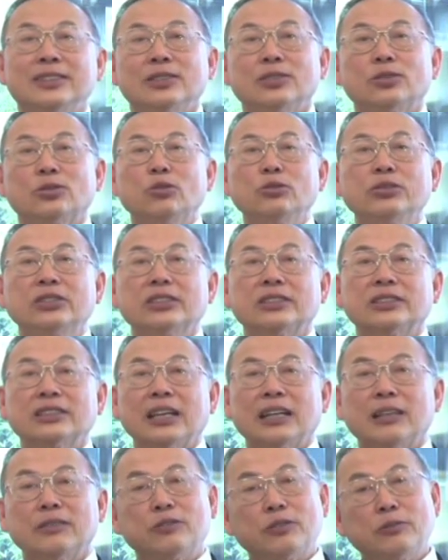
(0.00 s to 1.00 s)
soldiers
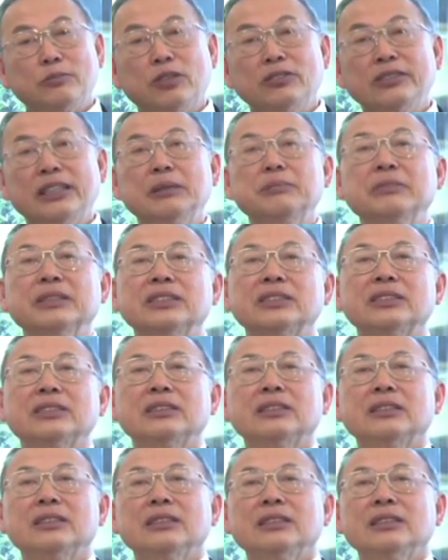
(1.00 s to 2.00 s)
are from your neighbors?
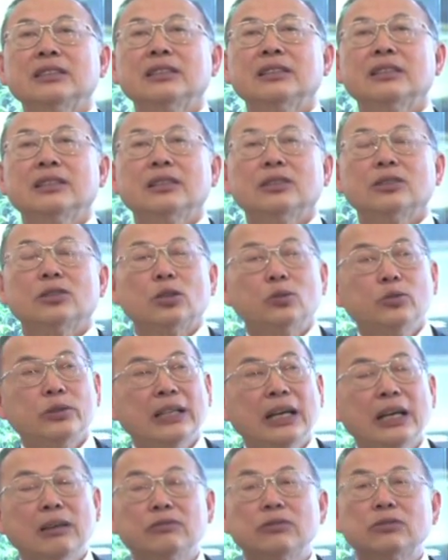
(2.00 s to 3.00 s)
So
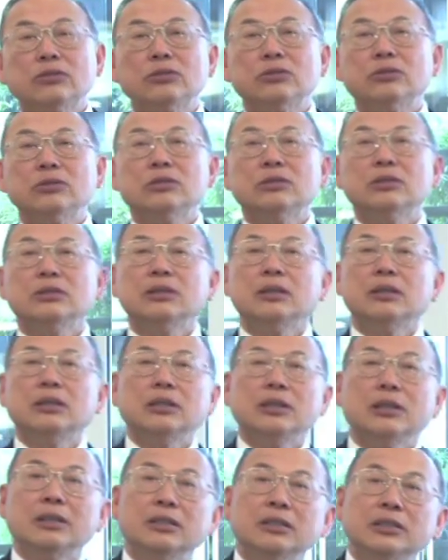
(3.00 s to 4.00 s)
we have to
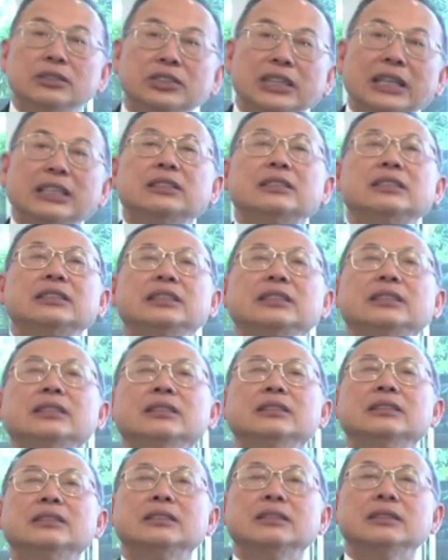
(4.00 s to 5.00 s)
gently
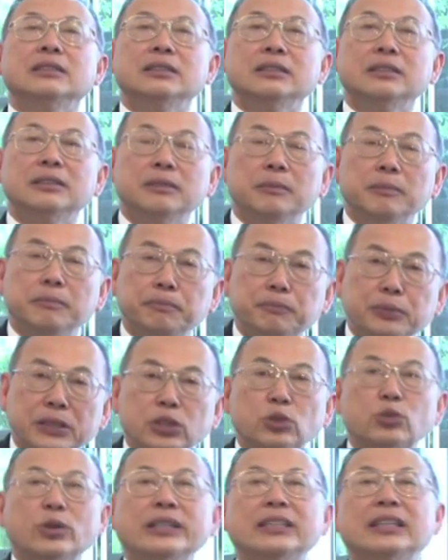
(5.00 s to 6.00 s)

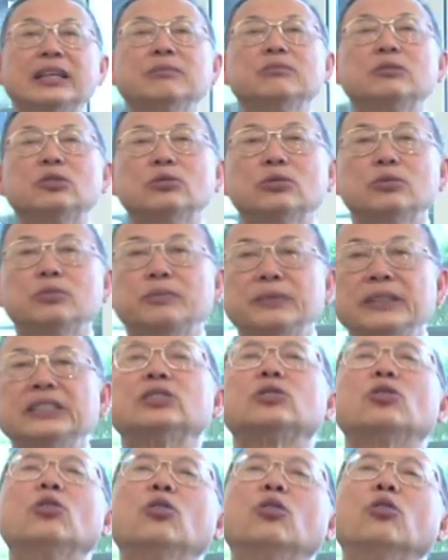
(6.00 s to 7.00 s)
persuade them to
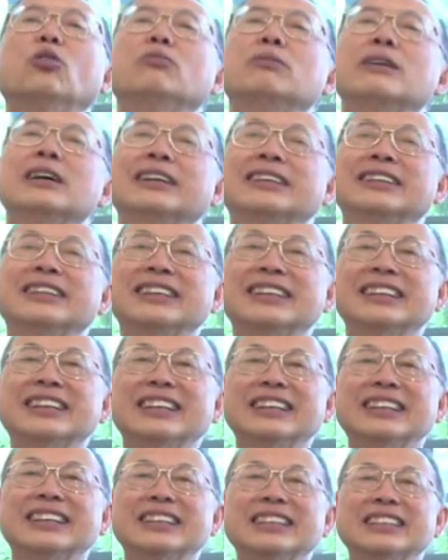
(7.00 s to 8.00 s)
please go home.
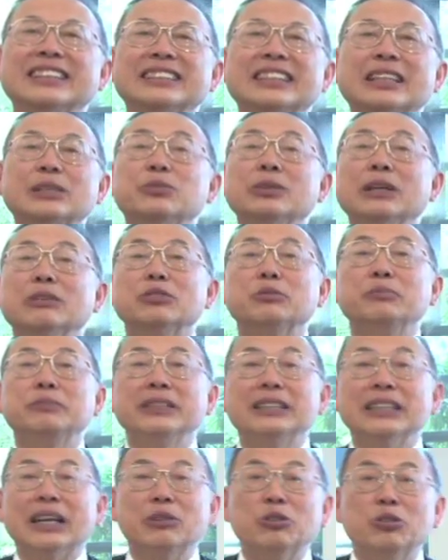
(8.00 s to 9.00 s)
Then we have to
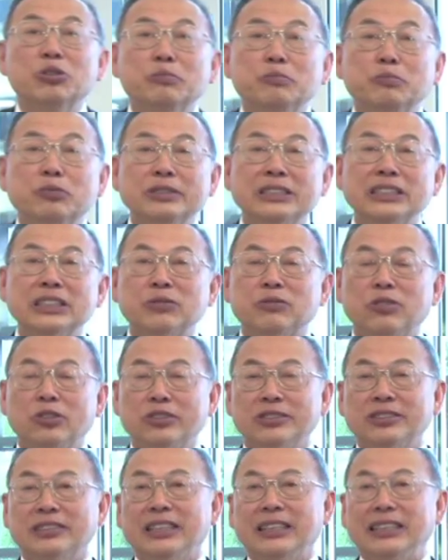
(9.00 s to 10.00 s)
build our own police
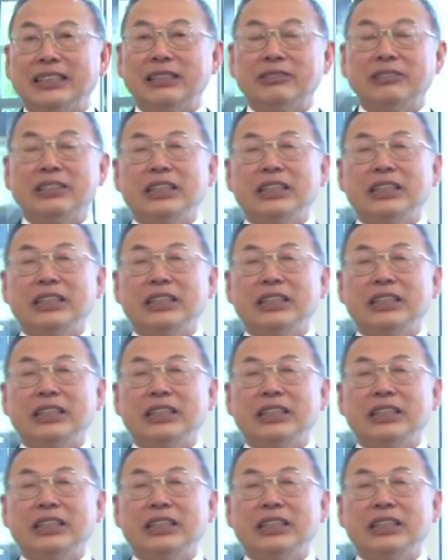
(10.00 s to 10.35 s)
force and our